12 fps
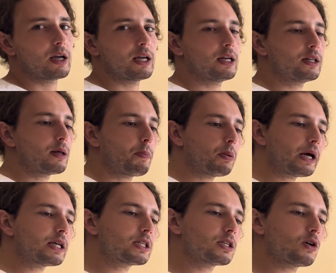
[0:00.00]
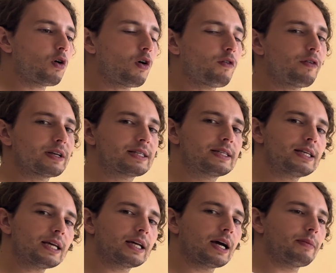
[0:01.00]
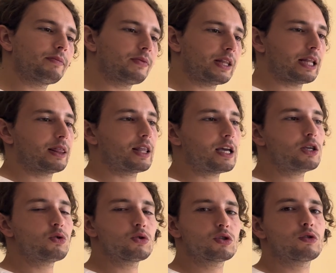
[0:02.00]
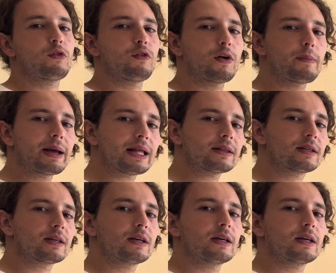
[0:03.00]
In the place of a cecum that they use to ferment